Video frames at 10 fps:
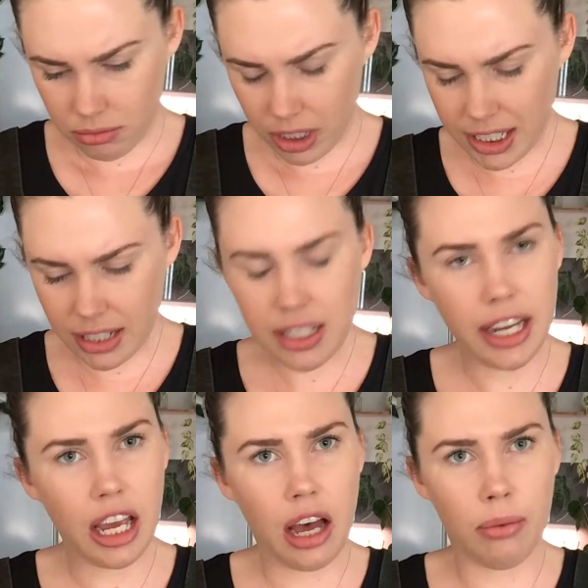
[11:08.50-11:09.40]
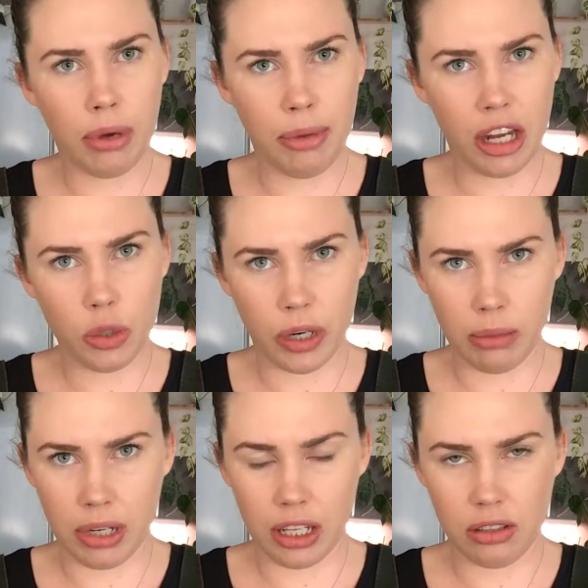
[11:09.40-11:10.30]
It does take about 20
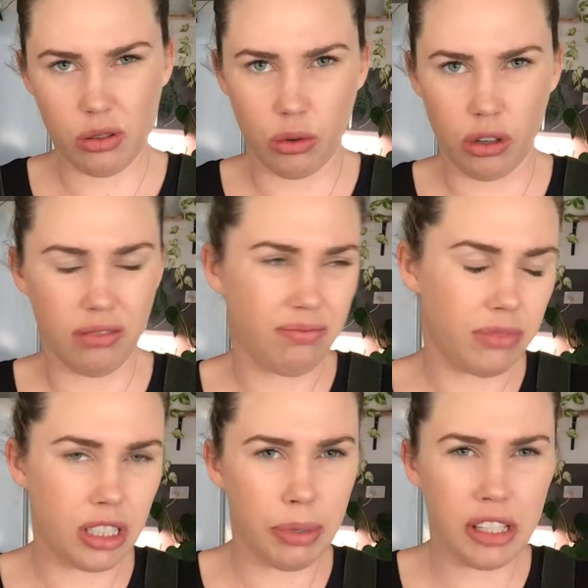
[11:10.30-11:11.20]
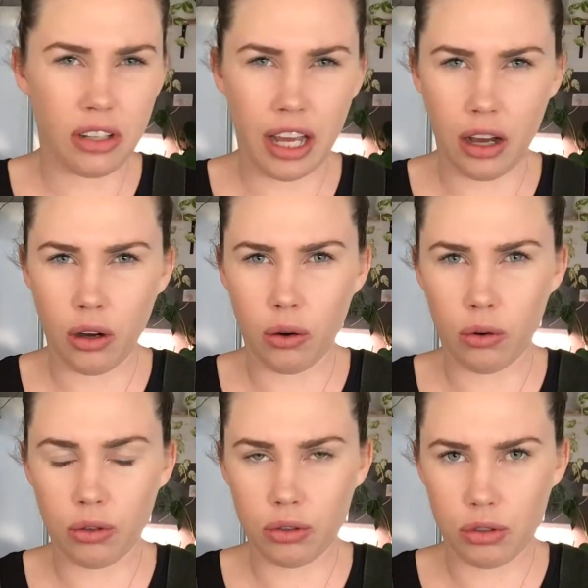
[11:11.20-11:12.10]
minutes, or it depends on
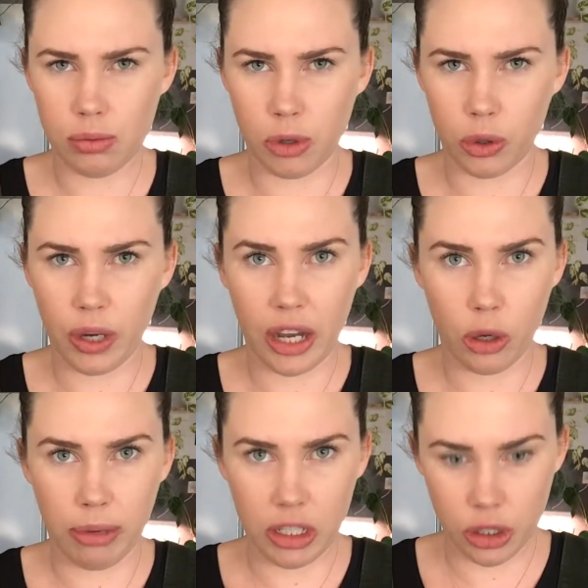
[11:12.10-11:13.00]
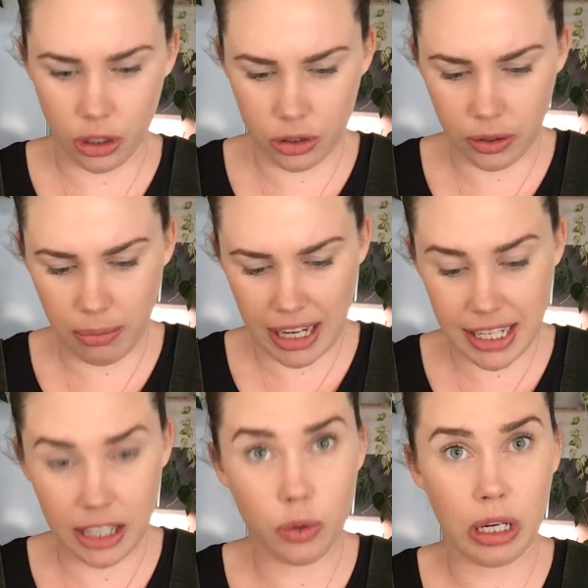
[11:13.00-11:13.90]
how small you cut your beetroot. So it may
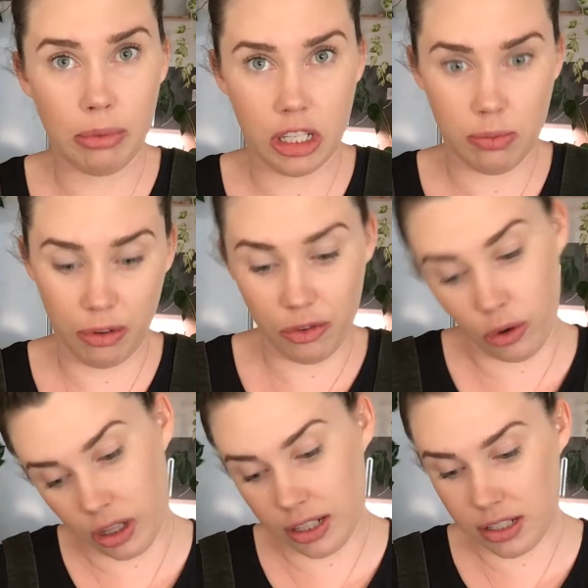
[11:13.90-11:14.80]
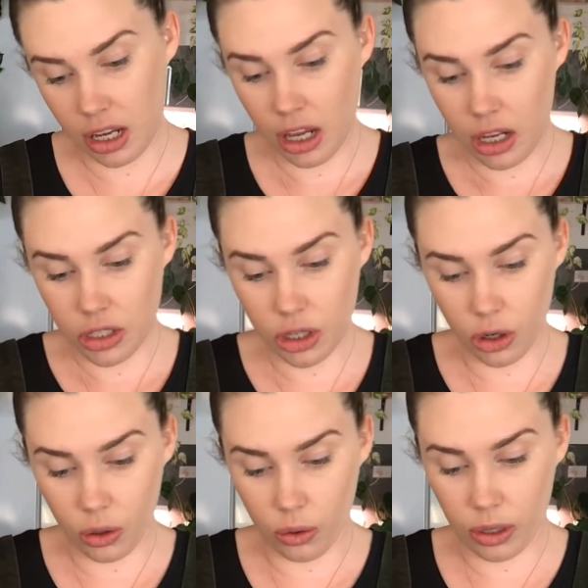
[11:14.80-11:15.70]
take 20 minutes before this
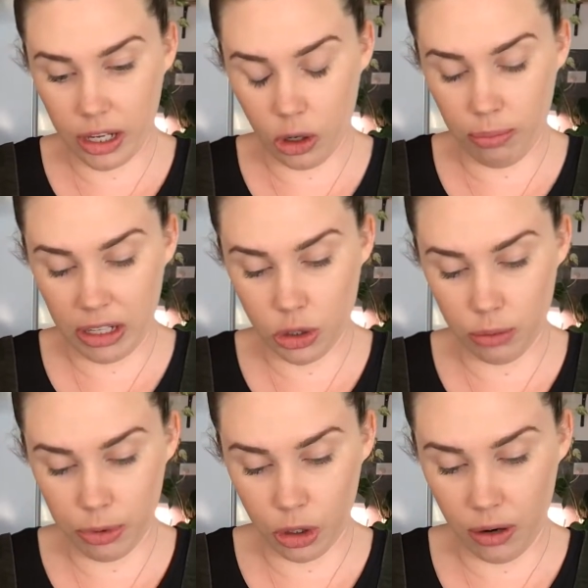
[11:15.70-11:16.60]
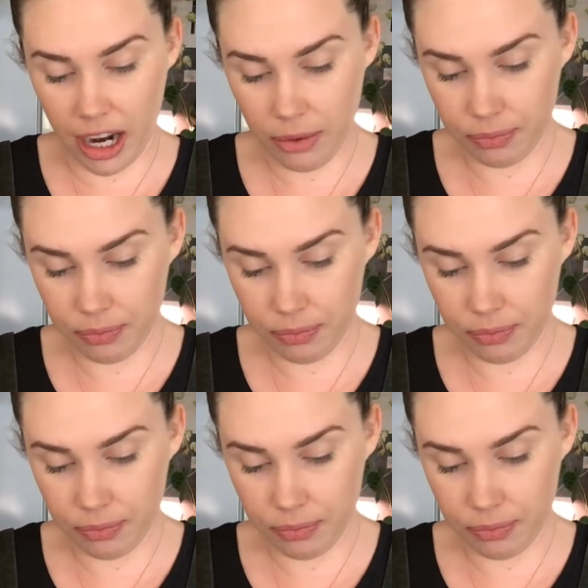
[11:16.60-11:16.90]
to get your beetroot puree.